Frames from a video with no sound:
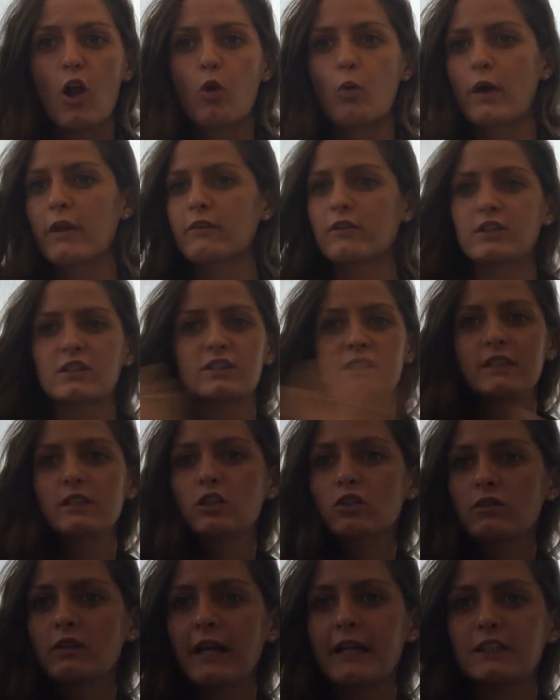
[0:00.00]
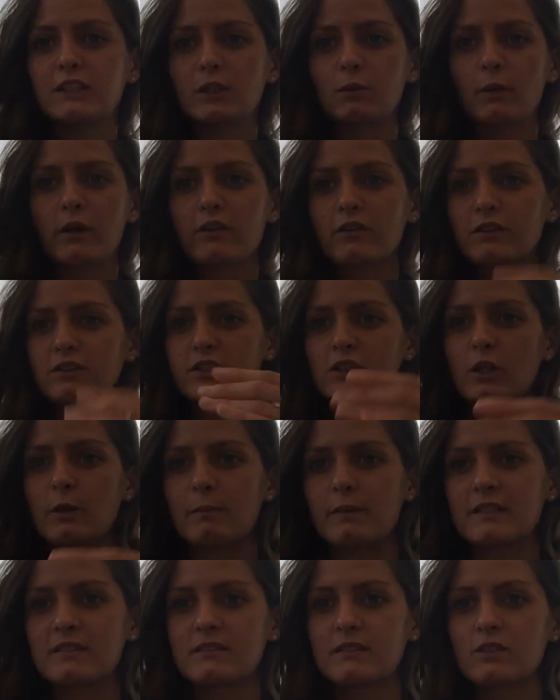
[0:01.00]
whether it's in your relationship, whether it's in your
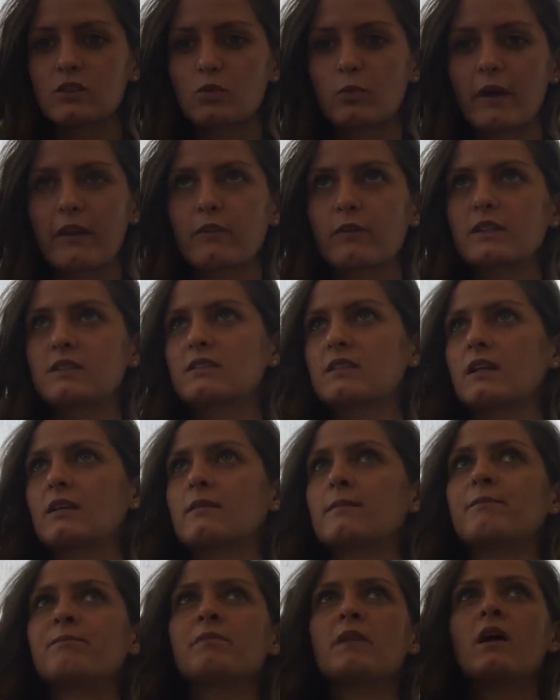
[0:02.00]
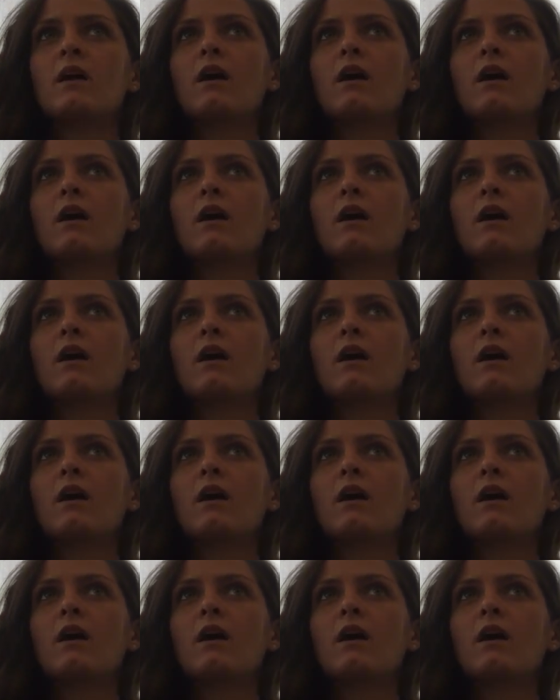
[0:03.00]
business, whether it's in,